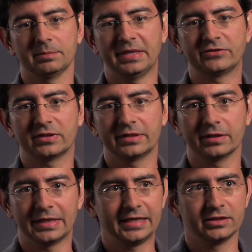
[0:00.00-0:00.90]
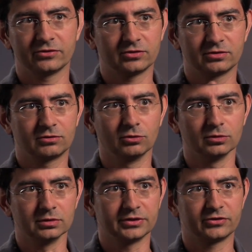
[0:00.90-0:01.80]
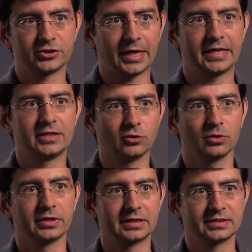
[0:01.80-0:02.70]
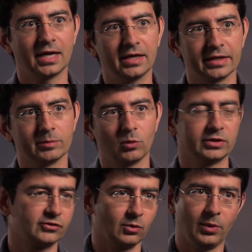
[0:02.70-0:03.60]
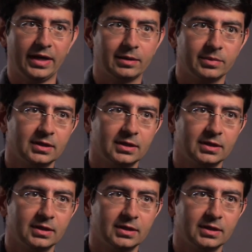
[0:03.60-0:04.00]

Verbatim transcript: basically the latest, coolest, shiny toy at the time was the web,